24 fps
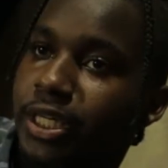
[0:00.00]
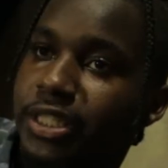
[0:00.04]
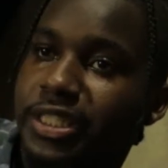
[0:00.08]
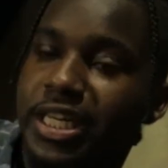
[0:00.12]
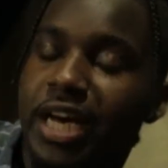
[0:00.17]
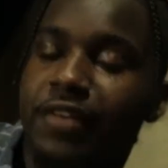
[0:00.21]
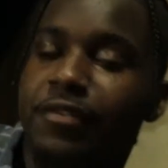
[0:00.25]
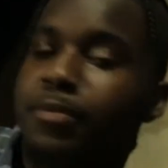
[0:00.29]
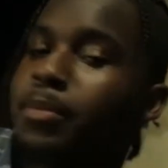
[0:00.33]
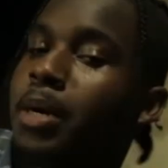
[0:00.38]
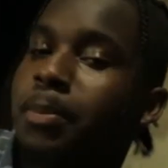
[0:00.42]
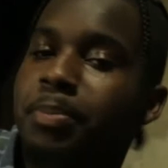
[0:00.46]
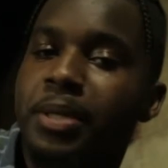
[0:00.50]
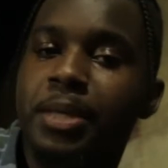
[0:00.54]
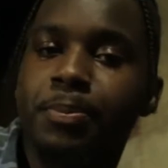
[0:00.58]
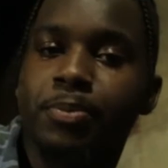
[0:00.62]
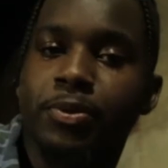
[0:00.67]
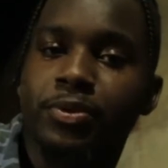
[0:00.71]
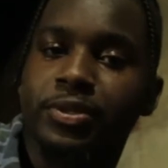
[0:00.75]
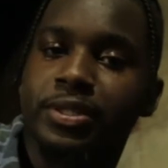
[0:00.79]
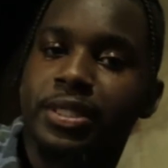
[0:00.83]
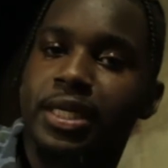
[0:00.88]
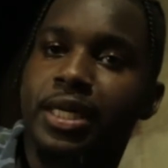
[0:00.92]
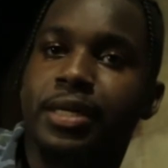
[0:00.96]
just having my
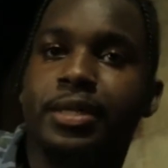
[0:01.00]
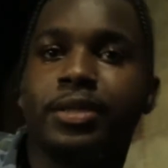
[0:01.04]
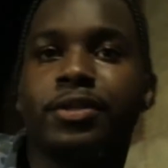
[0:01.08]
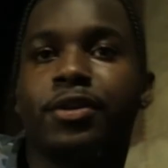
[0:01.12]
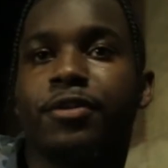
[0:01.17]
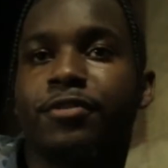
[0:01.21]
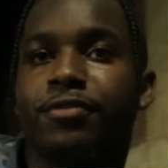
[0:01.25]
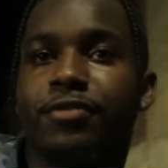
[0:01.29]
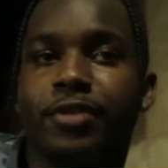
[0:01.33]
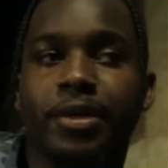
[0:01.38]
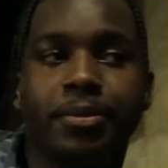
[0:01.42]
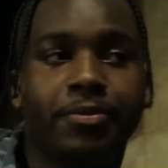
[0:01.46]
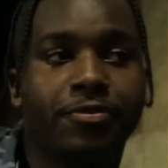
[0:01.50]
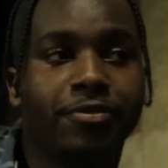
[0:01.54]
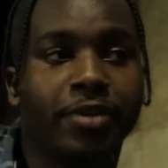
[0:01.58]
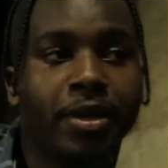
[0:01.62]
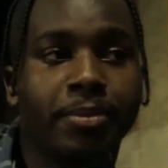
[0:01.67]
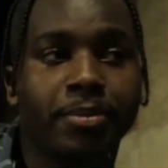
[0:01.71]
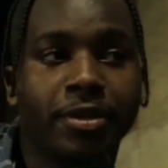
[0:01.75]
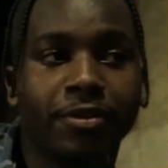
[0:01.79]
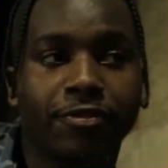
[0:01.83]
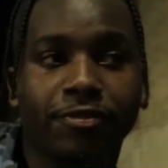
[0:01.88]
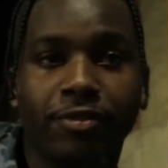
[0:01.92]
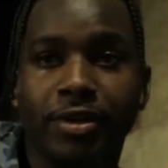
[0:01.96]
peoples there, you know,
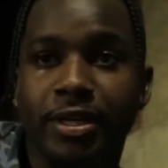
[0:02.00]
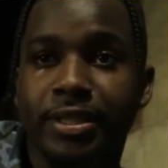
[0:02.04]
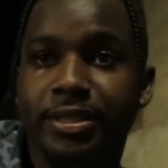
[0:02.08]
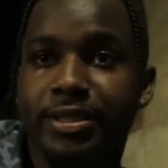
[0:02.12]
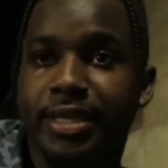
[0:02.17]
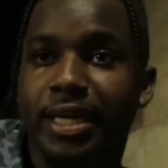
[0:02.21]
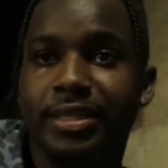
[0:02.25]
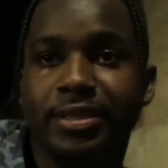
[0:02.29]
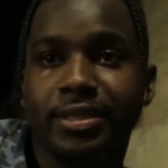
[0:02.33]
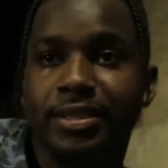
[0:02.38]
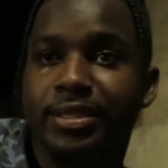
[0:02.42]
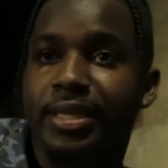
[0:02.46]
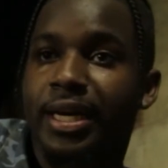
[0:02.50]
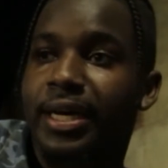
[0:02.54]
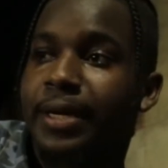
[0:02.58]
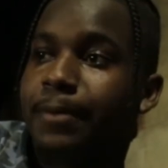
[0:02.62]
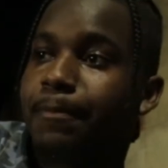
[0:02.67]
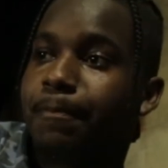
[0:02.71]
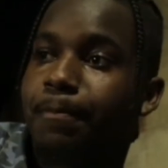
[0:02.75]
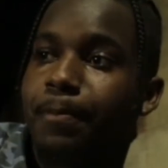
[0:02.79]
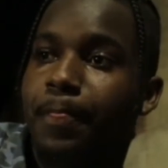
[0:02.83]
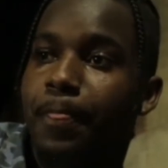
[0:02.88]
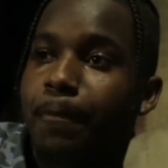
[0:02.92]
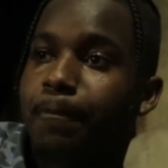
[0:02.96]
family, friends, that's just like
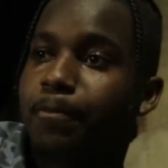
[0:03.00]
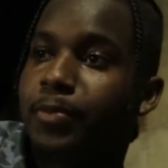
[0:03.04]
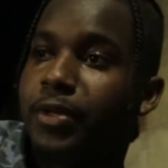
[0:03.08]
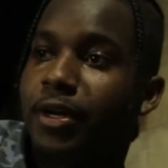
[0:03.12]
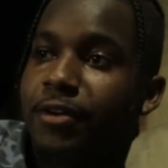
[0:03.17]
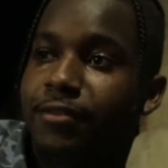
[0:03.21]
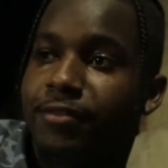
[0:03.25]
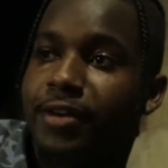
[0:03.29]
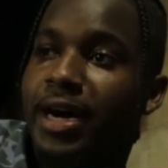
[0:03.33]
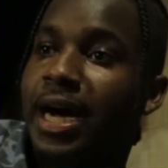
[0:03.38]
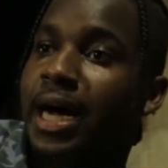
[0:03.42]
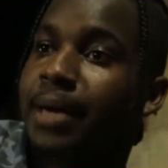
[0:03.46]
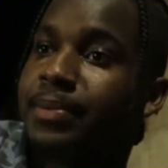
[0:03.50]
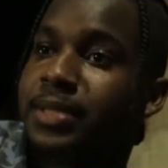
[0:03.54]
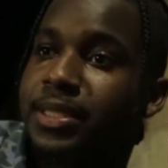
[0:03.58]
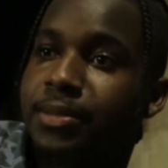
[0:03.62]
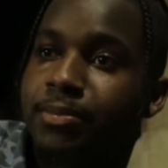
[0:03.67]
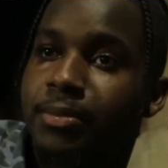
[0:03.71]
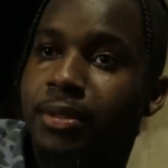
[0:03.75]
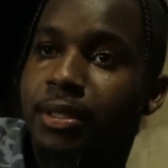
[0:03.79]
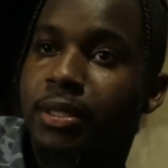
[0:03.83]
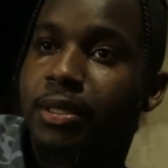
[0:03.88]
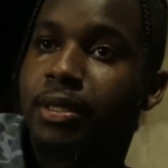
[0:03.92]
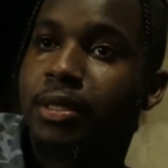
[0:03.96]
a vibe to
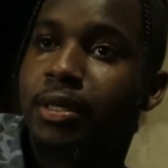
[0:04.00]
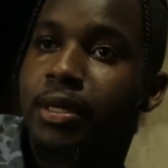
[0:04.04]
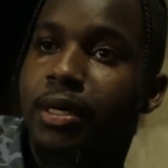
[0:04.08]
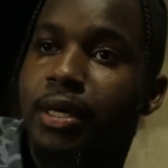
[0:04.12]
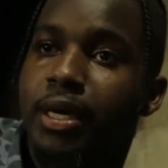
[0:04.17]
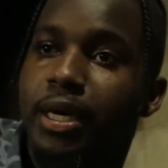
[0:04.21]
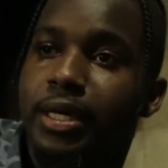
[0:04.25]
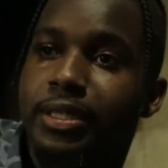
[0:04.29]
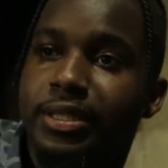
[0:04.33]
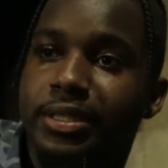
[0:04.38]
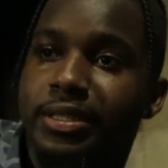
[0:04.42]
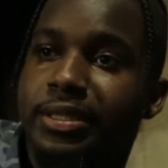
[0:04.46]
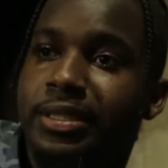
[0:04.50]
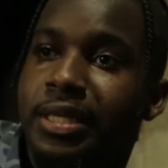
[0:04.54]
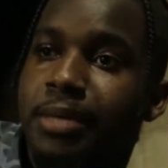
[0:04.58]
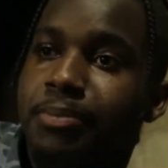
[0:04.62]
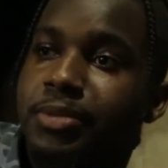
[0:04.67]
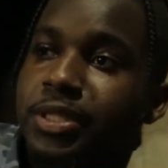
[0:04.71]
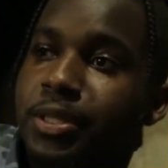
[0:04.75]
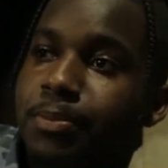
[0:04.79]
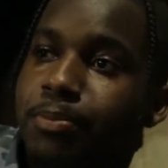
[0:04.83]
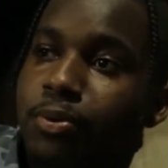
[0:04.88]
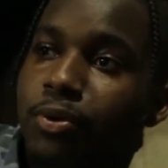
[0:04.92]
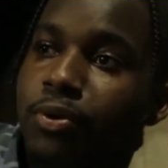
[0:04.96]
me. And just them
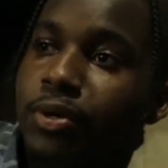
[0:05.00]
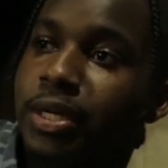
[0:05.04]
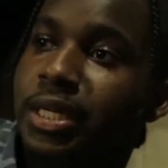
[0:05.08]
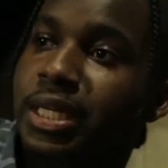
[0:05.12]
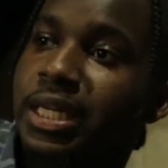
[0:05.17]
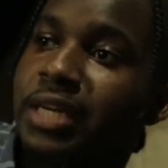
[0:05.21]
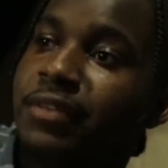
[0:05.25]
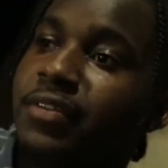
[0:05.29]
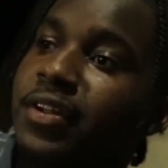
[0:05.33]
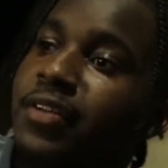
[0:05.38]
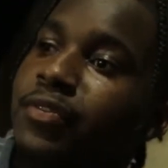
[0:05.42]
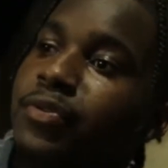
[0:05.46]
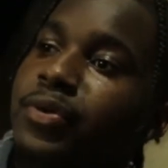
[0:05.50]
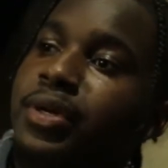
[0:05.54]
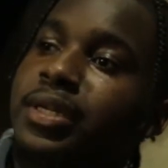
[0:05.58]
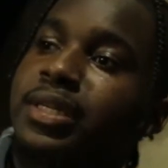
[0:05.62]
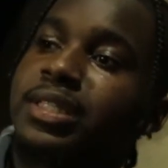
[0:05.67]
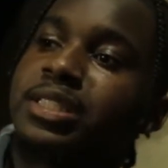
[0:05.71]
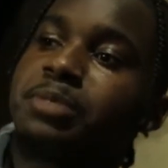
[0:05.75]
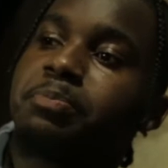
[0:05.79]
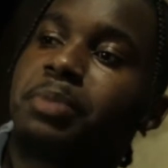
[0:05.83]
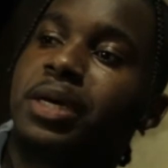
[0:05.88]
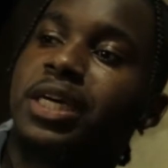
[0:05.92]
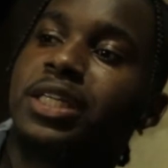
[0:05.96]
supporting, even if we're in a
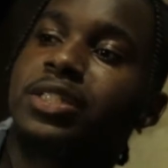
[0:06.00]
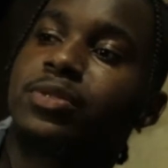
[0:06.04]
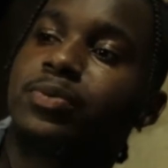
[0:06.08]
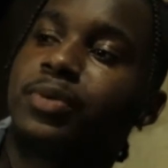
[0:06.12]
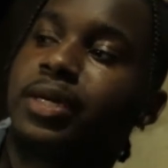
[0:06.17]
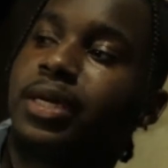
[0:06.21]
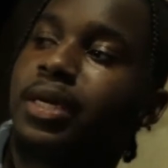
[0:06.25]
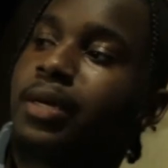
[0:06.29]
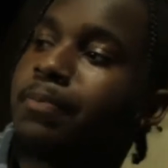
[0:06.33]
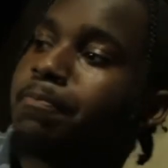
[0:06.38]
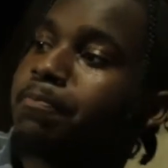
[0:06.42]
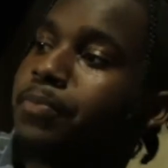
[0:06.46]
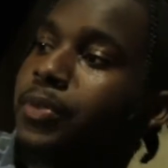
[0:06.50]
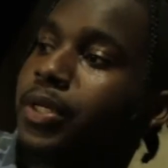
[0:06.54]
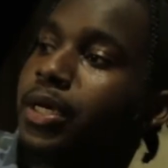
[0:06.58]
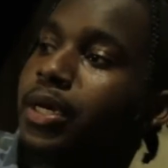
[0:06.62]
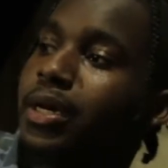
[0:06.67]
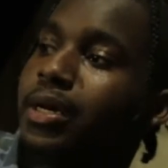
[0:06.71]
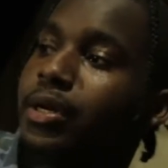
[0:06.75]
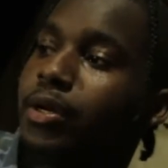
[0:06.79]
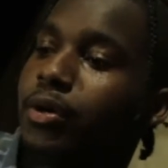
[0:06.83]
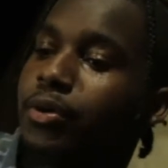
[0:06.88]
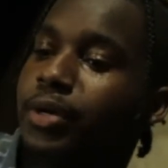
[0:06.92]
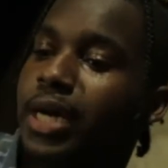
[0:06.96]
space where,
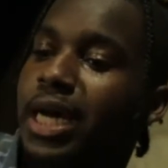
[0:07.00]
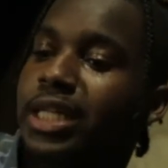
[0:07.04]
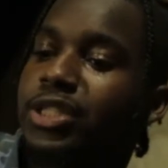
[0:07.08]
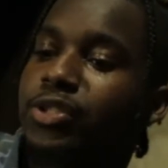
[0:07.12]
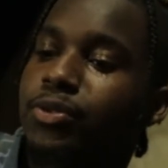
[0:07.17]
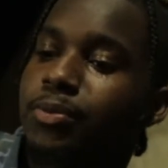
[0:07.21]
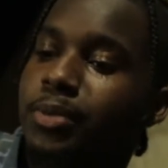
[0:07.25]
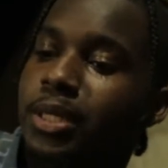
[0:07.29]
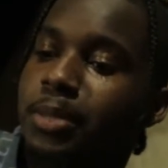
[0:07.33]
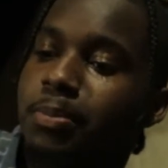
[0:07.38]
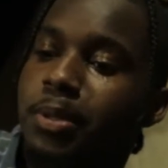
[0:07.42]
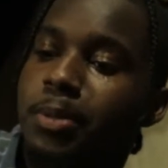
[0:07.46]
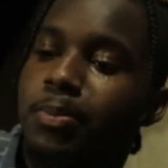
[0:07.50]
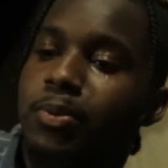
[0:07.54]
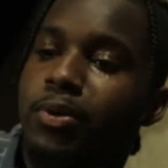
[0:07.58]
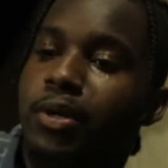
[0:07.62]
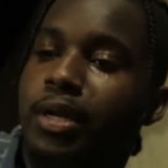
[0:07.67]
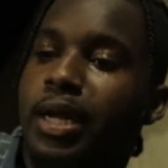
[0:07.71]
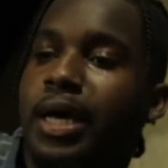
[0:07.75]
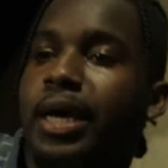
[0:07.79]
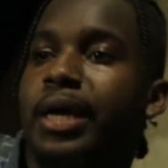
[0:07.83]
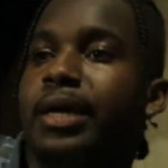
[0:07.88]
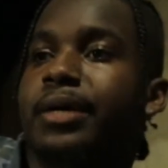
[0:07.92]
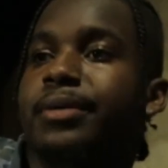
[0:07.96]
you know, not too many people are
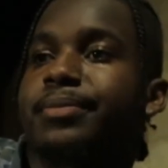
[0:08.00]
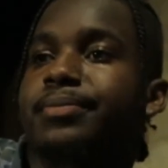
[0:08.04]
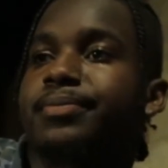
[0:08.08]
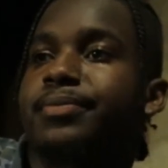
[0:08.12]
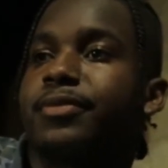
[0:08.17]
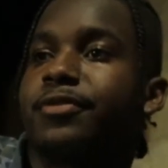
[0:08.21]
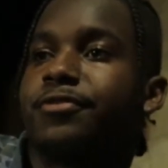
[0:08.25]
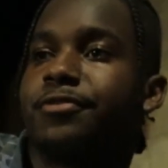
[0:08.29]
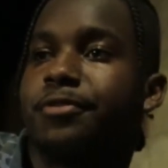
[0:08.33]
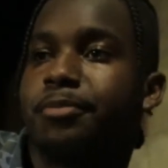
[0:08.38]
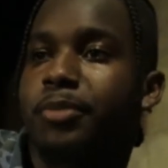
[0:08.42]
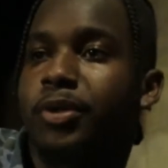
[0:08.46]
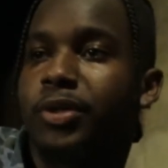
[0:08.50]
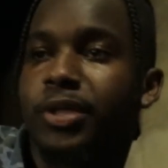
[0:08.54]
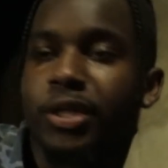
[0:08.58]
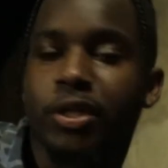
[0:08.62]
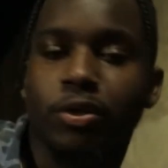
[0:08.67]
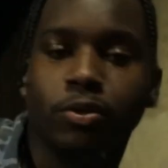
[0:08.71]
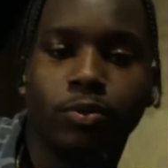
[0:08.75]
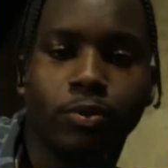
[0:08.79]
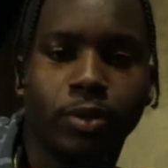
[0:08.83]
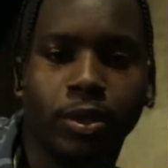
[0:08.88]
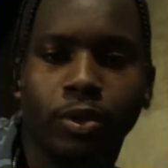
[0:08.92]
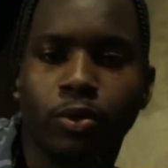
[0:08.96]
like familiar
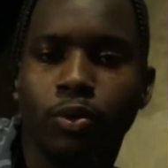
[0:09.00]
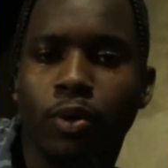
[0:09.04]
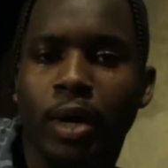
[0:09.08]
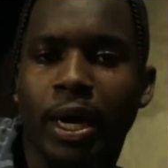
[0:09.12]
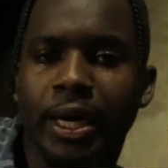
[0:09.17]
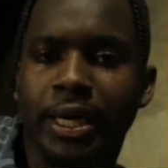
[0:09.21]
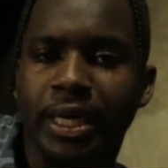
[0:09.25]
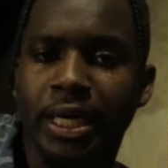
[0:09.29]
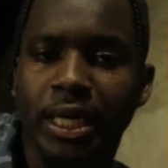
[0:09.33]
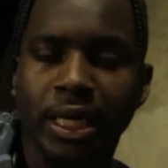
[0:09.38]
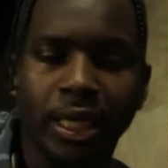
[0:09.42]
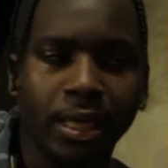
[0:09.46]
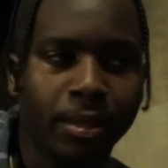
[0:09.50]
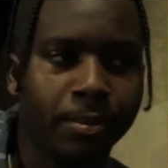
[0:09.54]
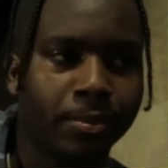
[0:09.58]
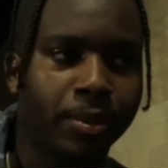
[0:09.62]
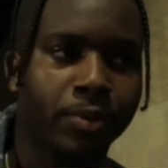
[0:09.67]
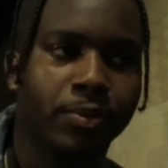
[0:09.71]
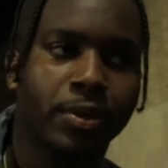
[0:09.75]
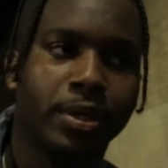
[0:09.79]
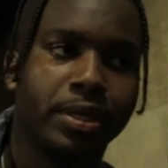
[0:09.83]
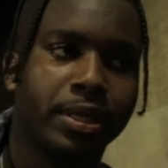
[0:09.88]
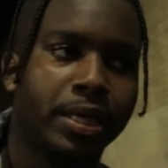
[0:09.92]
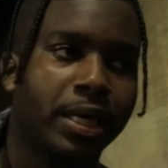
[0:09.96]
with who I am
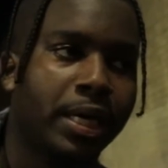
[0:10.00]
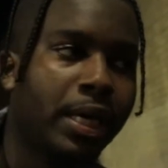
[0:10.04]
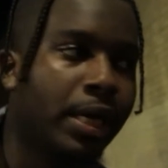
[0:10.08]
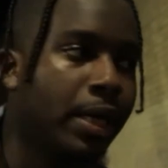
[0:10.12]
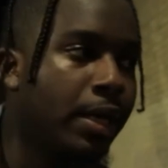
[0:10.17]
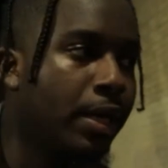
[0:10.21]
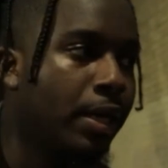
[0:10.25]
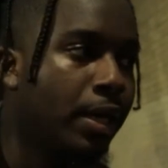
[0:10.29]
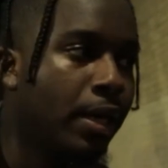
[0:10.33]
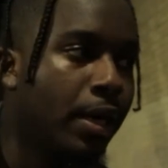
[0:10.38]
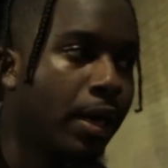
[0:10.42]
and whatnot.